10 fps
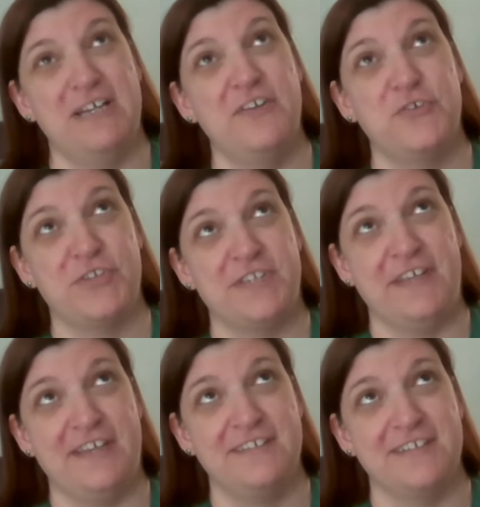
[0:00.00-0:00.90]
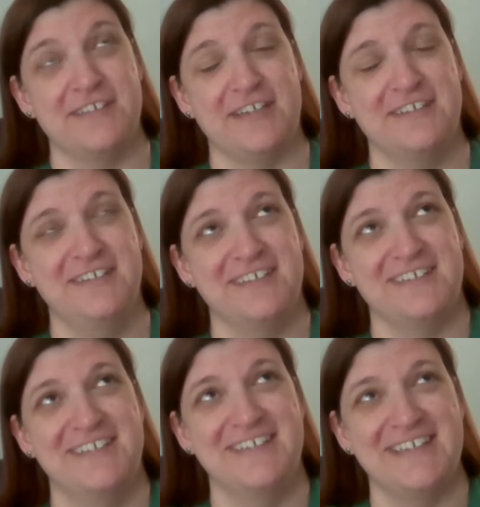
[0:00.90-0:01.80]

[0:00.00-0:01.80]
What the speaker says: other than that, exactly,